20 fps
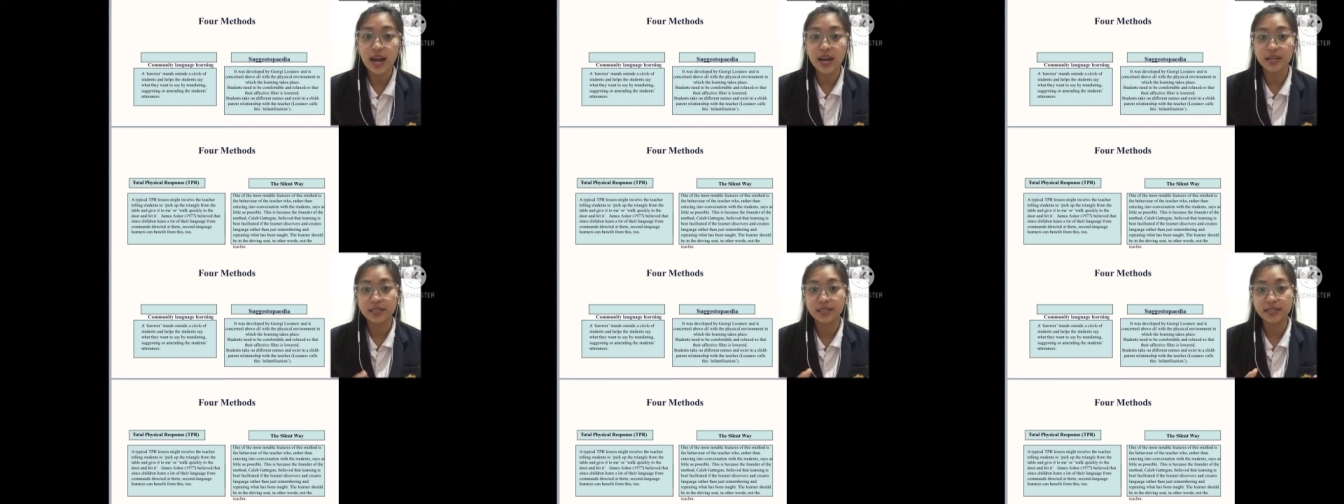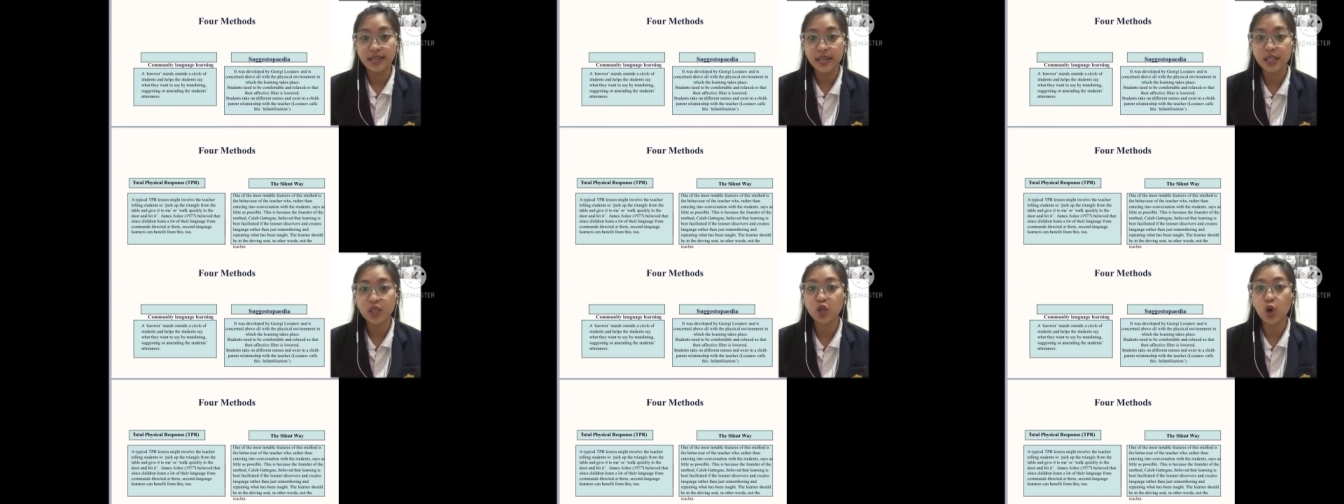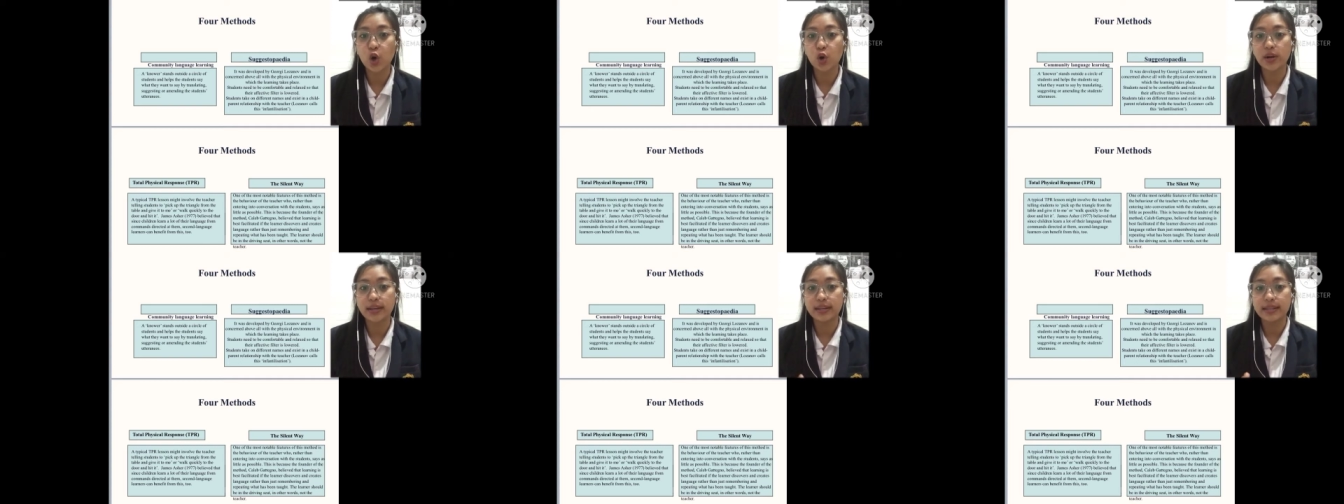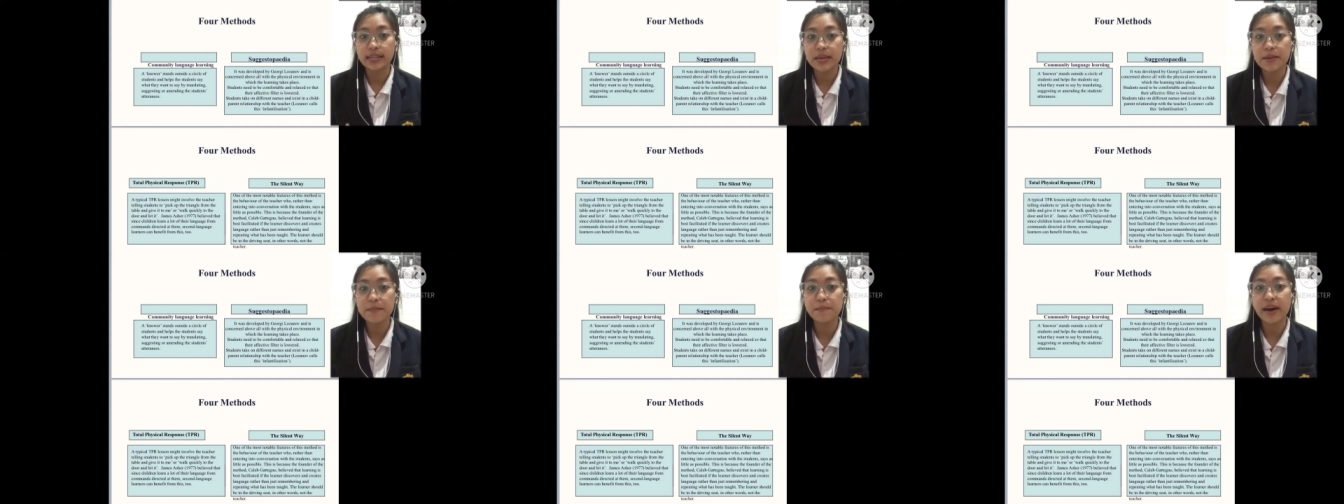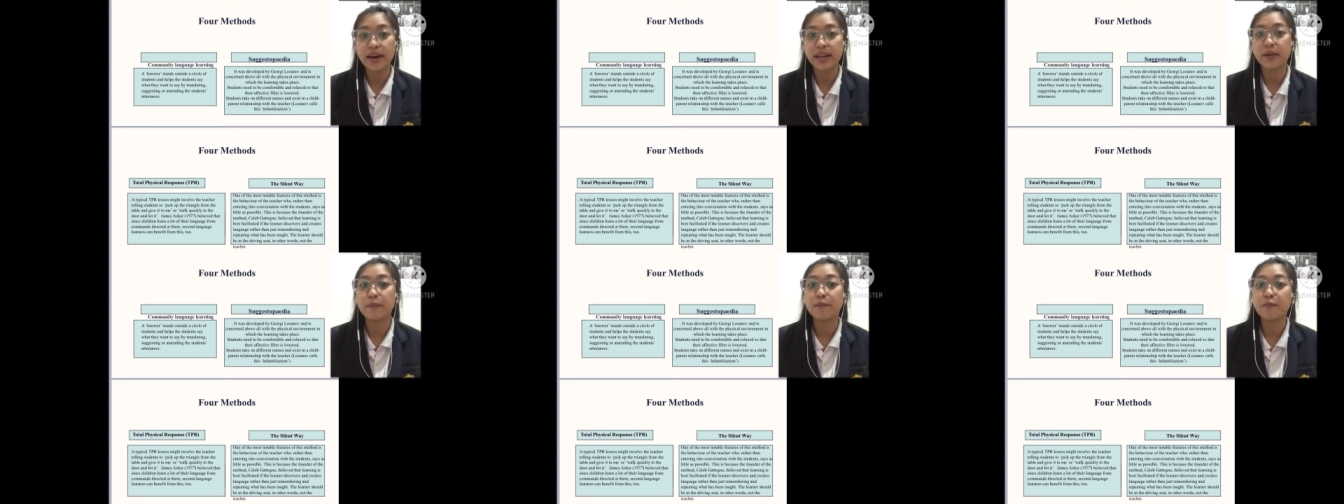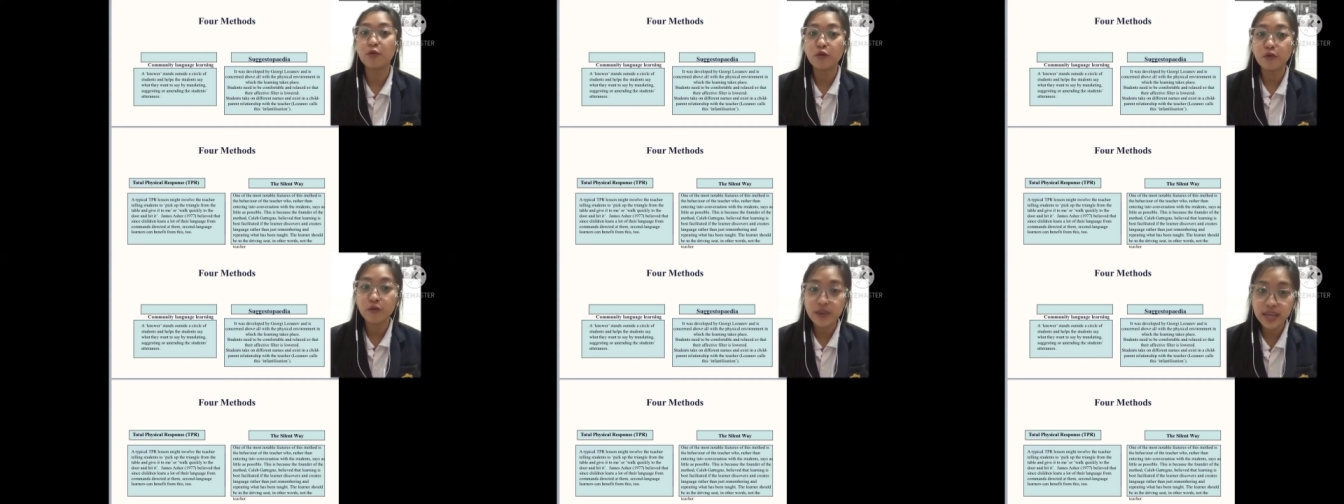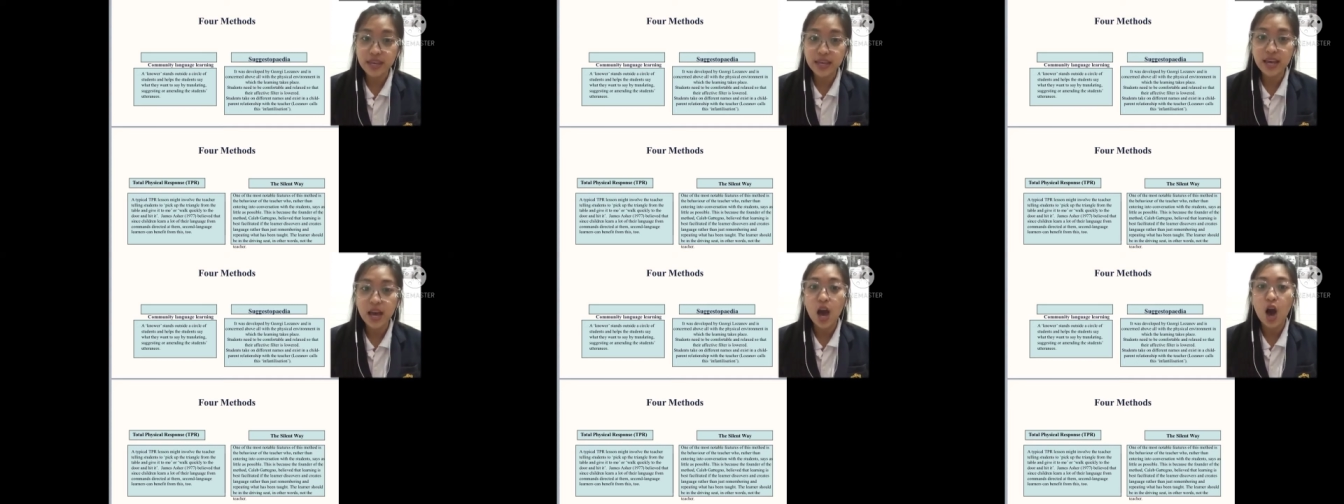are said correctly by the
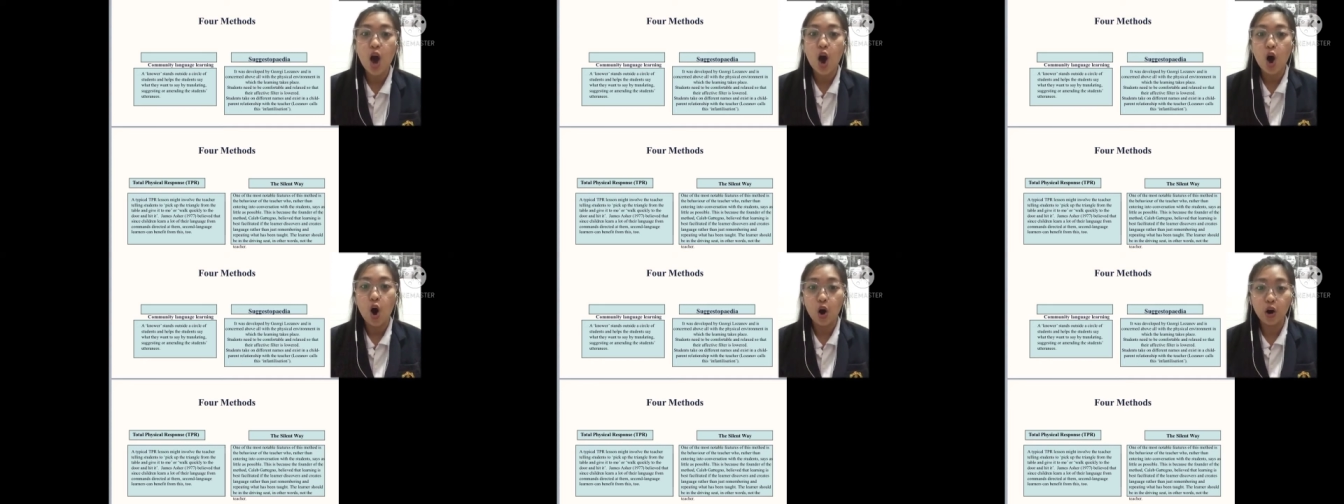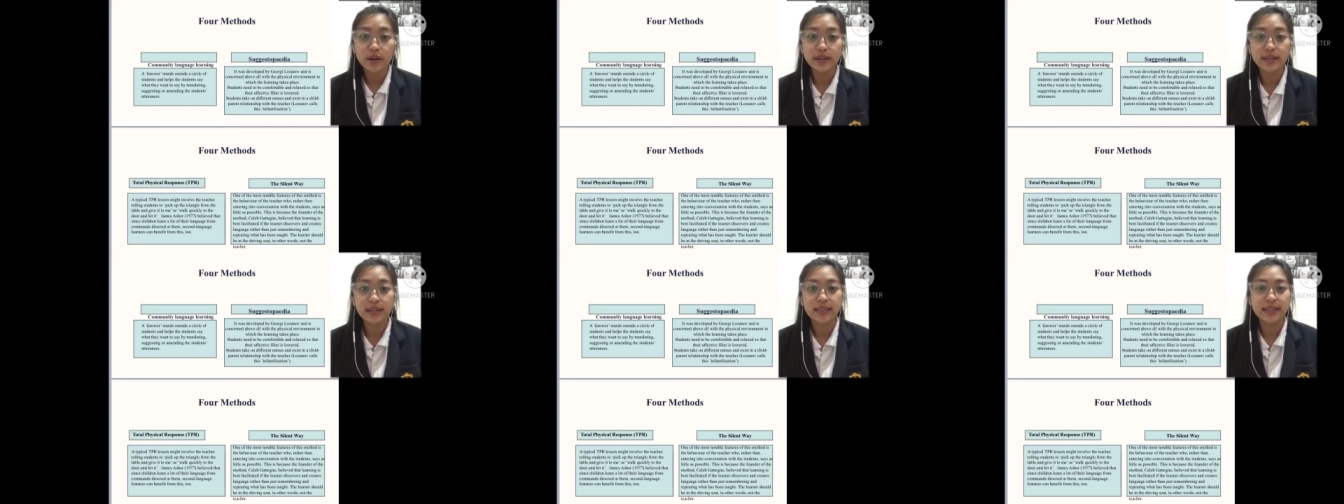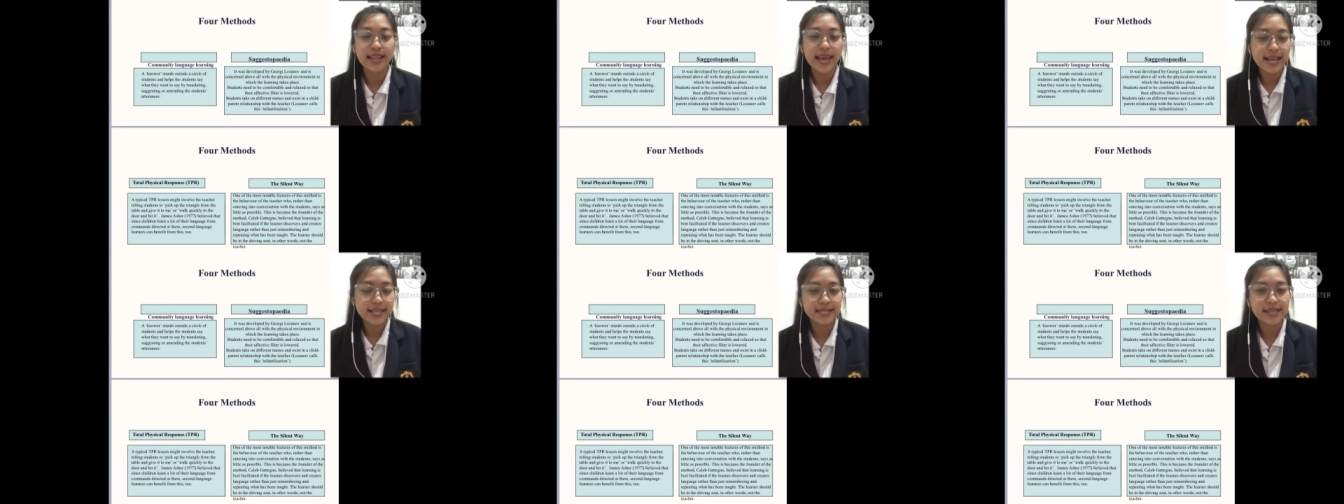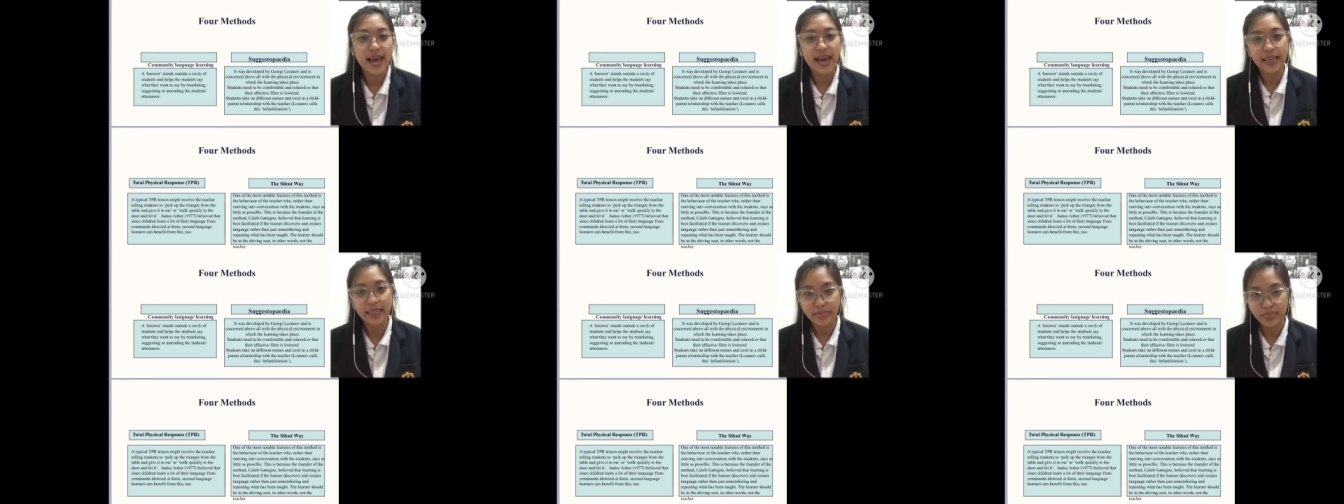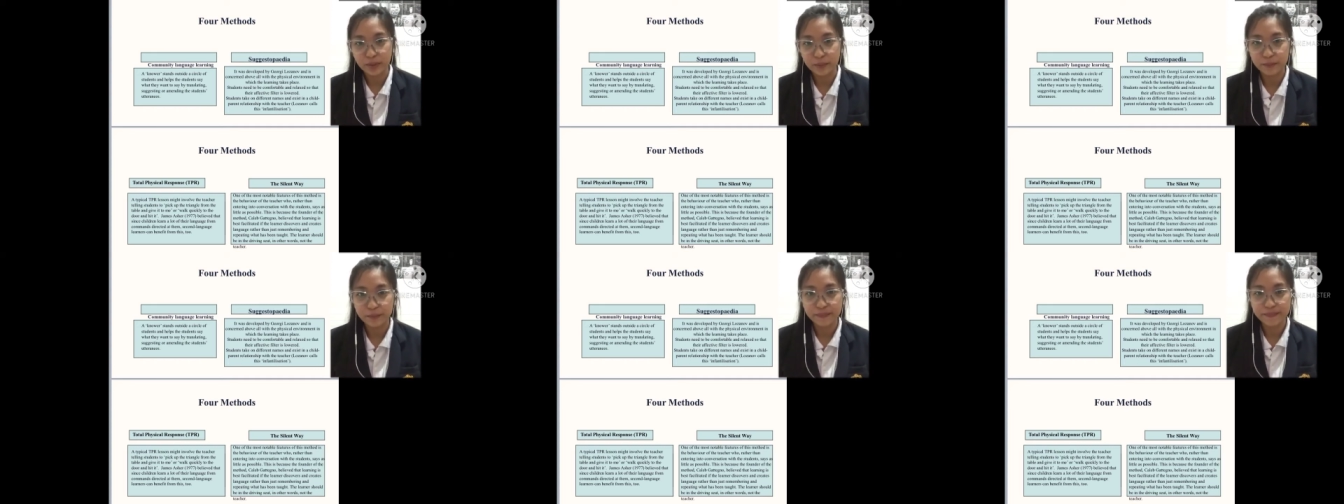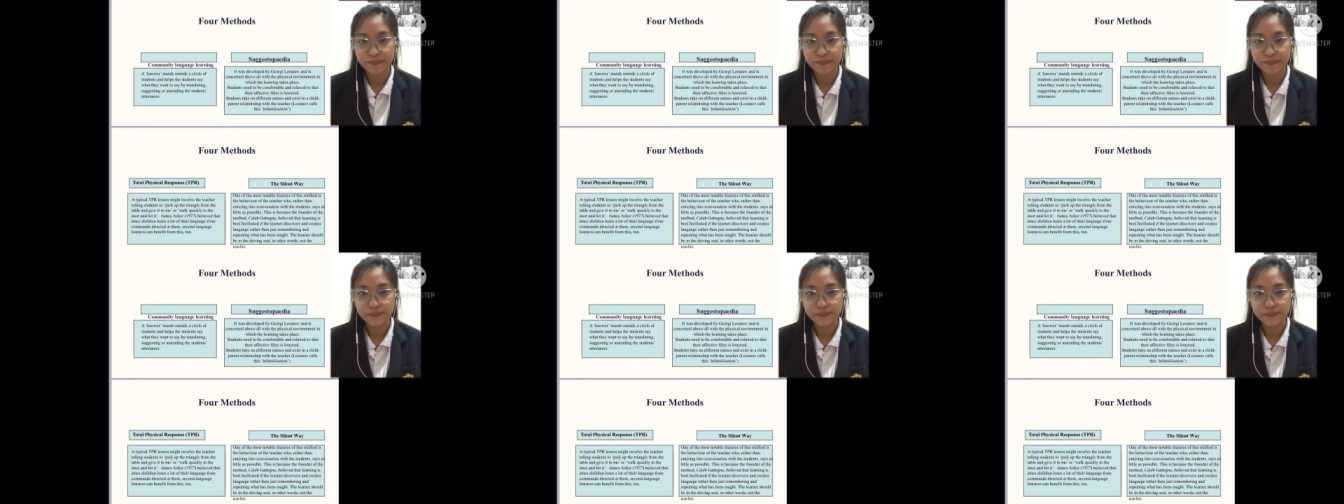moving on the next item.